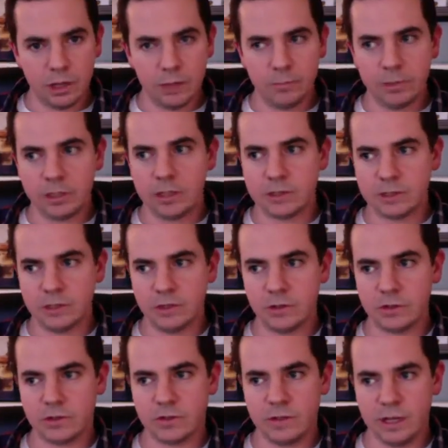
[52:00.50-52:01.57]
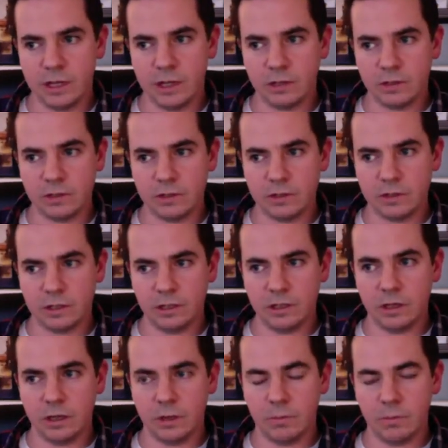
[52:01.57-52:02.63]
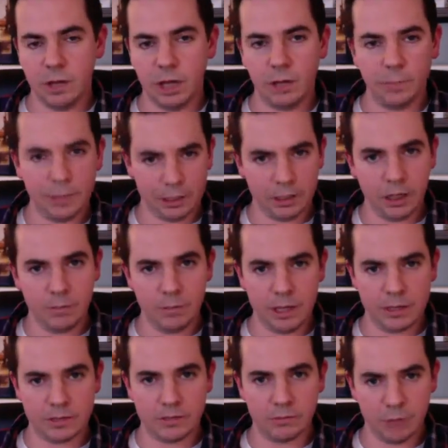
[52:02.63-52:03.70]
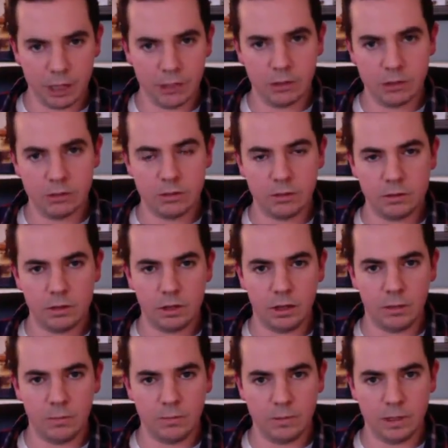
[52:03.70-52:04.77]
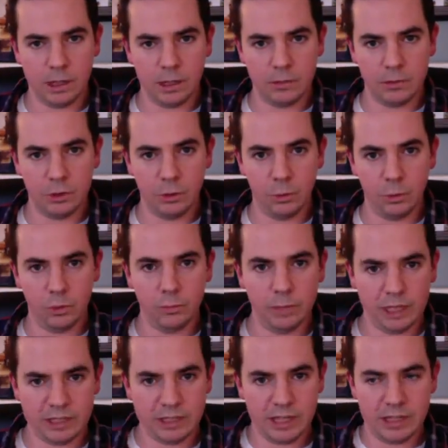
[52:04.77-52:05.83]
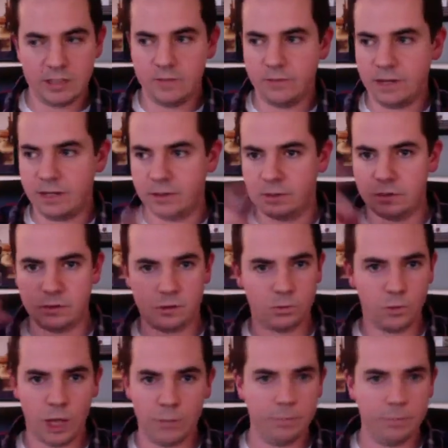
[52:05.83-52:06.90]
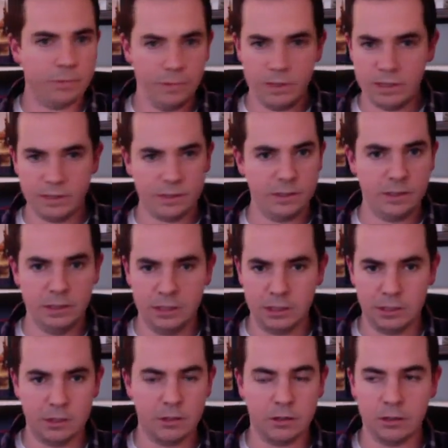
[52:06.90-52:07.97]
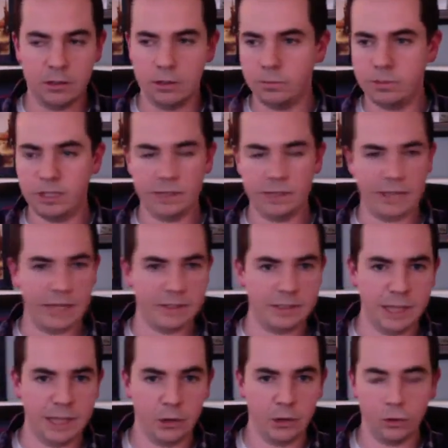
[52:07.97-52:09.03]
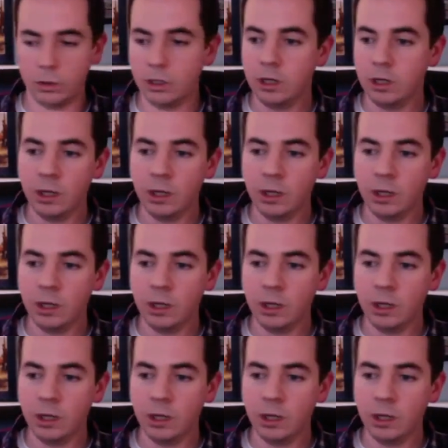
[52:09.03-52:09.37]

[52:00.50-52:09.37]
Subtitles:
because then there's things that I'll pick up as the writer that I'll know will make sense if I swap this in here or take that scene out, or